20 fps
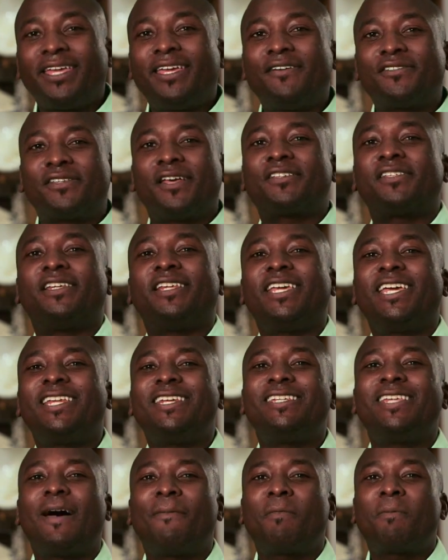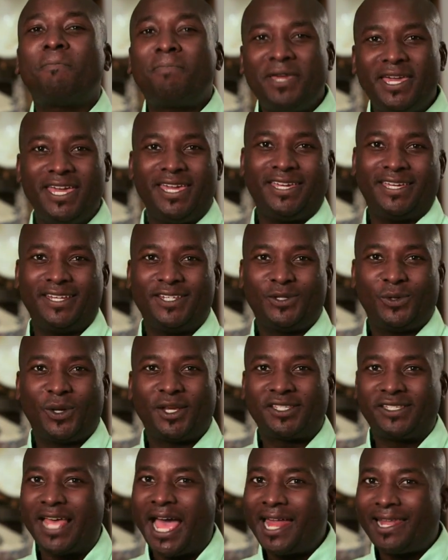gives us an in-depth peek into
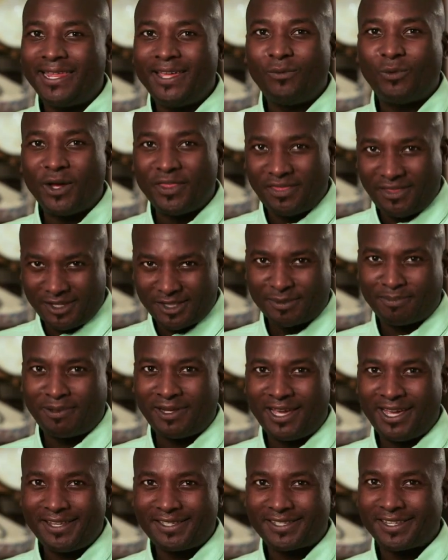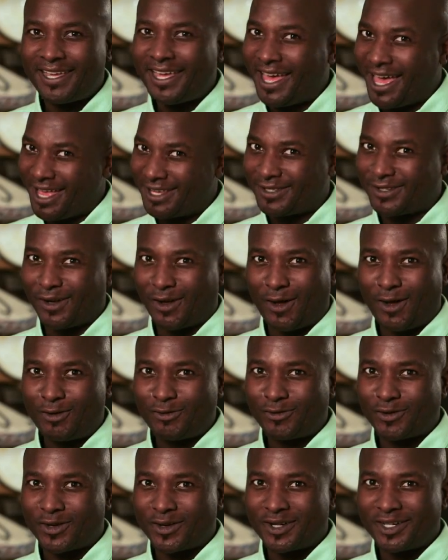exactly what this place has to
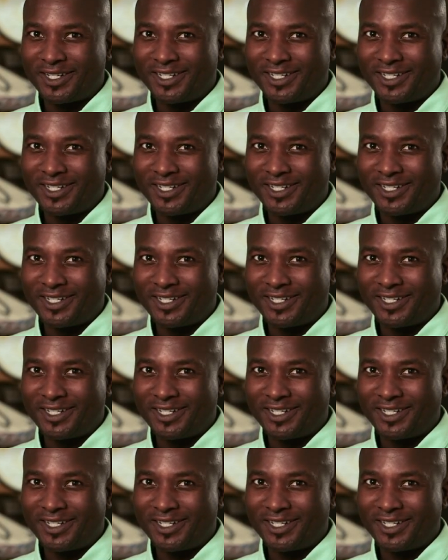offer.